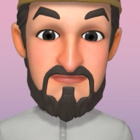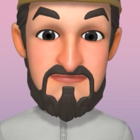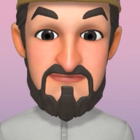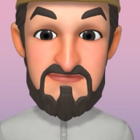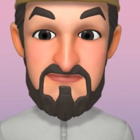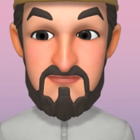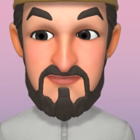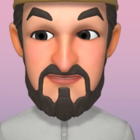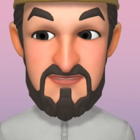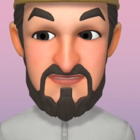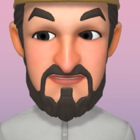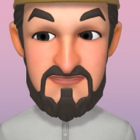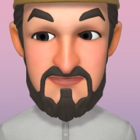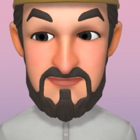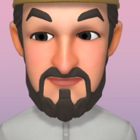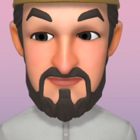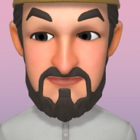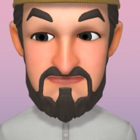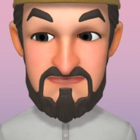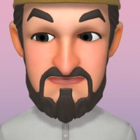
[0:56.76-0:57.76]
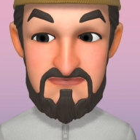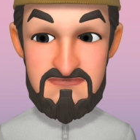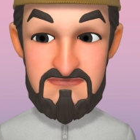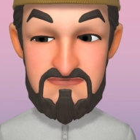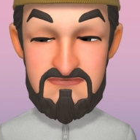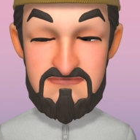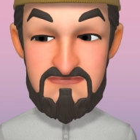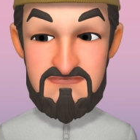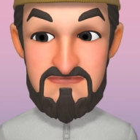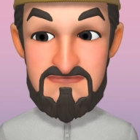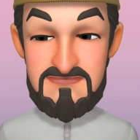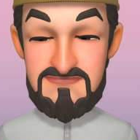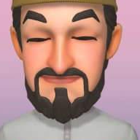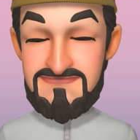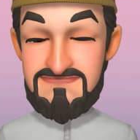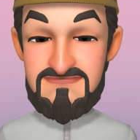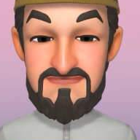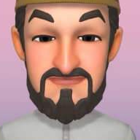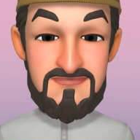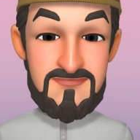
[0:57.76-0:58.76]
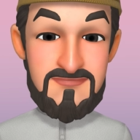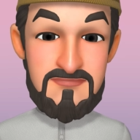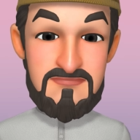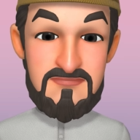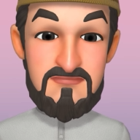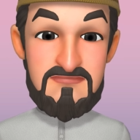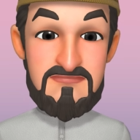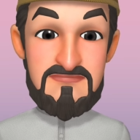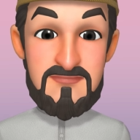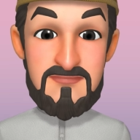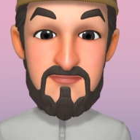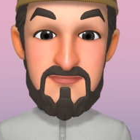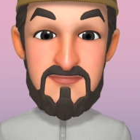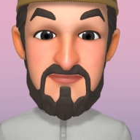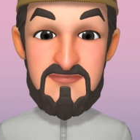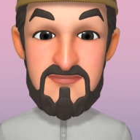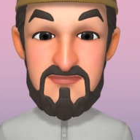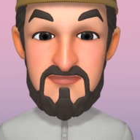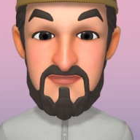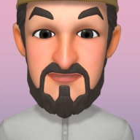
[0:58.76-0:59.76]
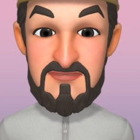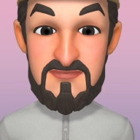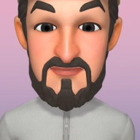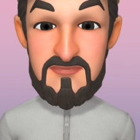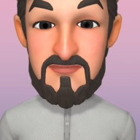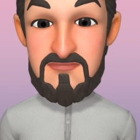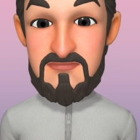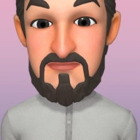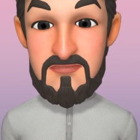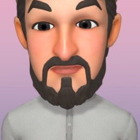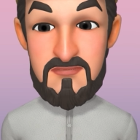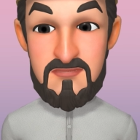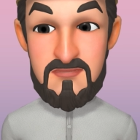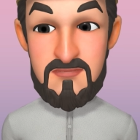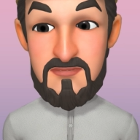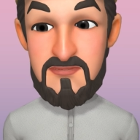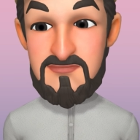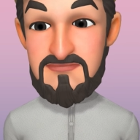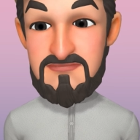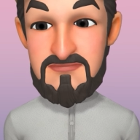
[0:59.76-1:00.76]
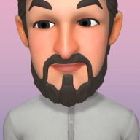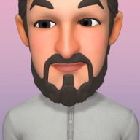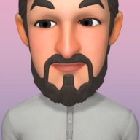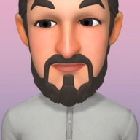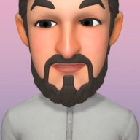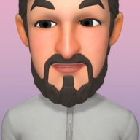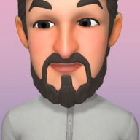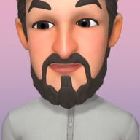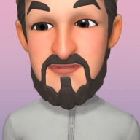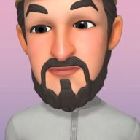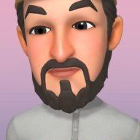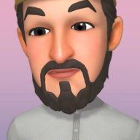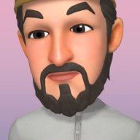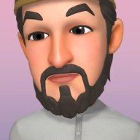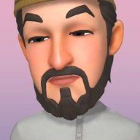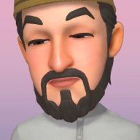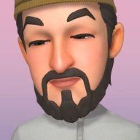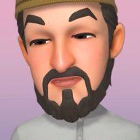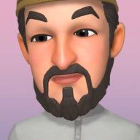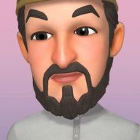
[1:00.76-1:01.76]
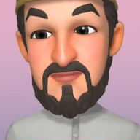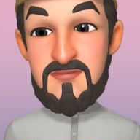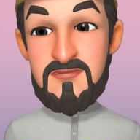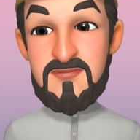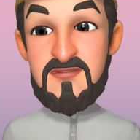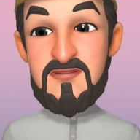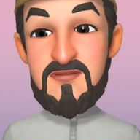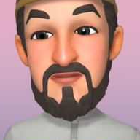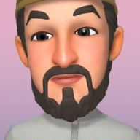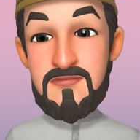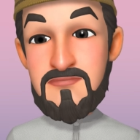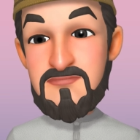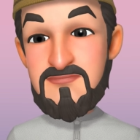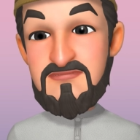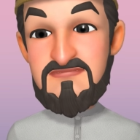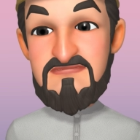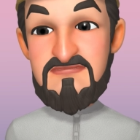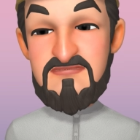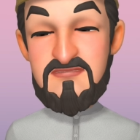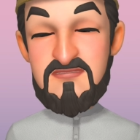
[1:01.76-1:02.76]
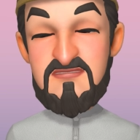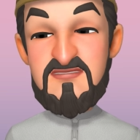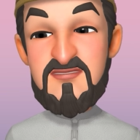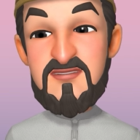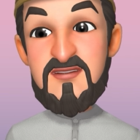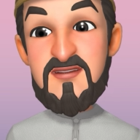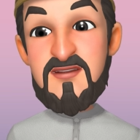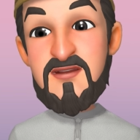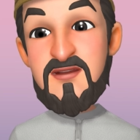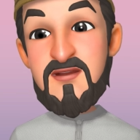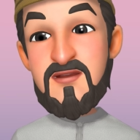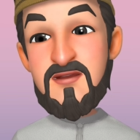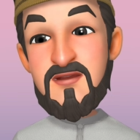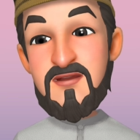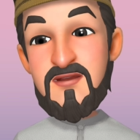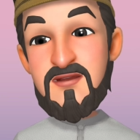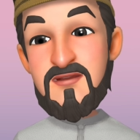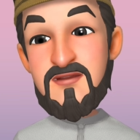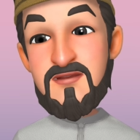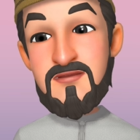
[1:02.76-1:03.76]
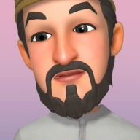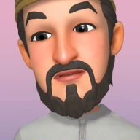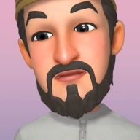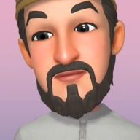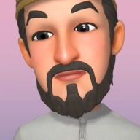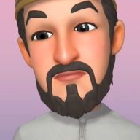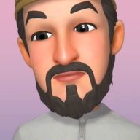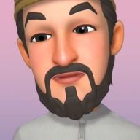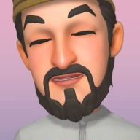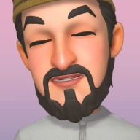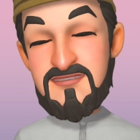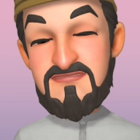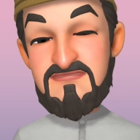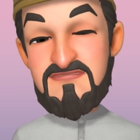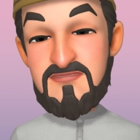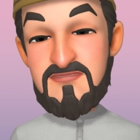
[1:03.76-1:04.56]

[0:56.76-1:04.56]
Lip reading: 10 nights, it can be on any of the last 10, so 21st night, the 23rd night, 25th night, the 27th night,